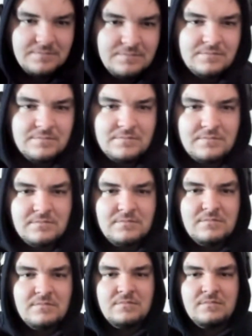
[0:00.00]

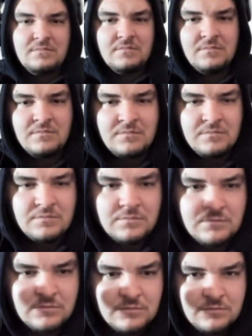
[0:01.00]

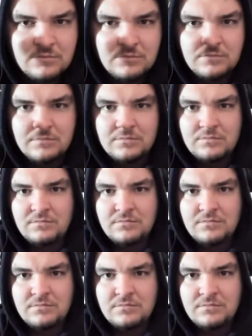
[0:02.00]
This person isn't speaking.